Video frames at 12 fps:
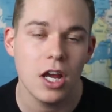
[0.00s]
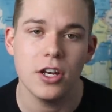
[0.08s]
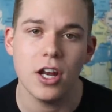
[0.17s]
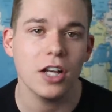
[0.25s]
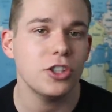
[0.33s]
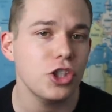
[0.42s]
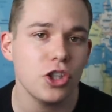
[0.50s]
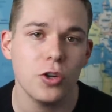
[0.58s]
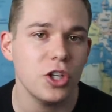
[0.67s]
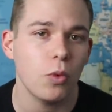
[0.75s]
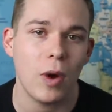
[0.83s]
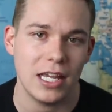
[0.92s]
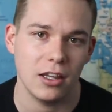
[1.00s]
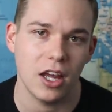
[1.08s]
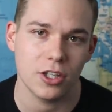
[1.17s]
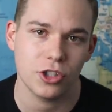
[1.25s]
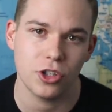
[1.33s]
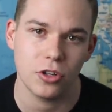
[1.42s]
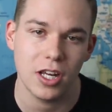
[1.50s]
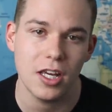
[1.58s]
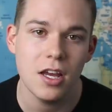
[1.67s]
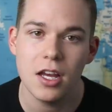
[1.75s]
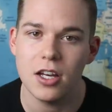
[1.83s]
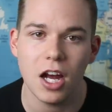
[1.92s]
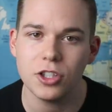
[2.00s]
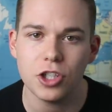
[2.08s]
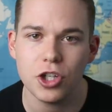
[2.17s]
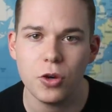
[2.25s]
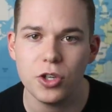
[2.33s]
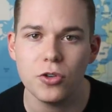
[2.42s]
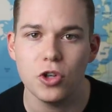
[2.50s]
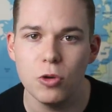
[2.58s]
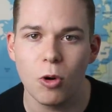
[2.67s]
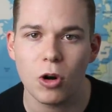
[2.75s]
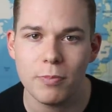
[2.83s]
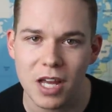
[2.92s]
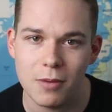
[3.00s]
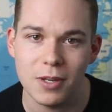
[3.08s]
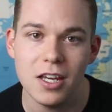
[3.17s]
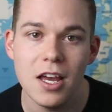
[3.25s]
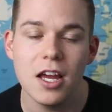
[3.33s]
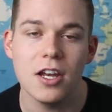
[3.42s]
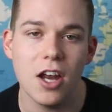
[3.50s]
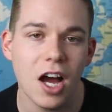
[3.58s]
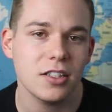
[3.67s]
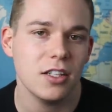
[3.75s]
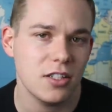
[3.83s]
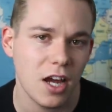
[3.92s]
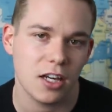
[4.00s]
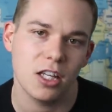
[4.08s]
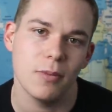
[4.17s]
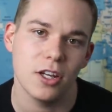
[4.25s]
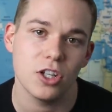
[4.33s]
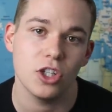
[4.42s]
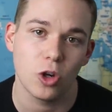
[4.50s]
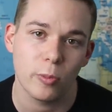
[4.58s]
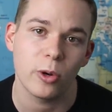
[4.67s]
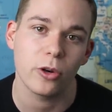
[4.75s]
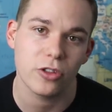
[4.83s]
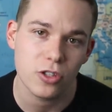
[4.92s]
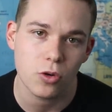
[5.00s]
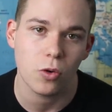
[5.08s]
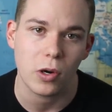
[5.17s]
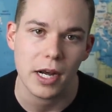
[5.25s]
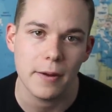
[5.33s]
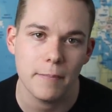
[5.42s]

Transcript: Not to show your weight loss journey, not to show your newborn baby, not to document your birth story.